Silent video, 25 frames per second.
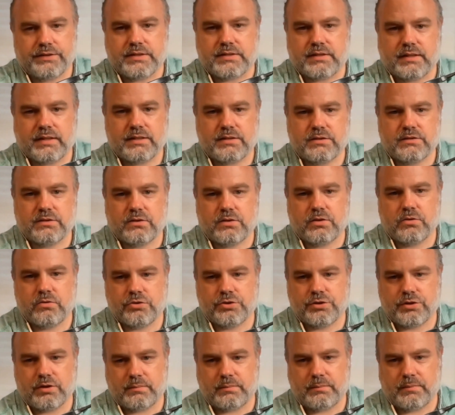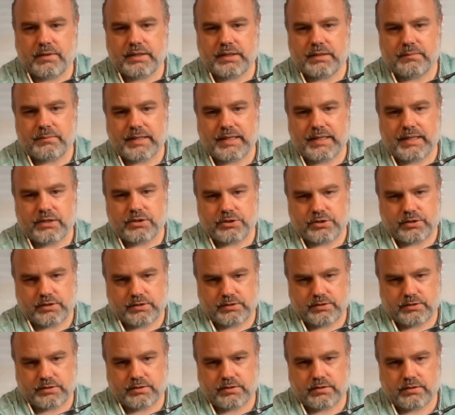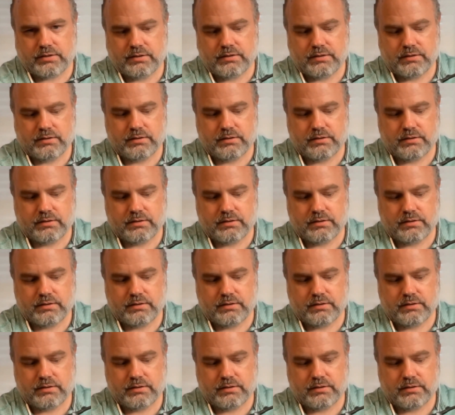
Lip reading: these institutional money managers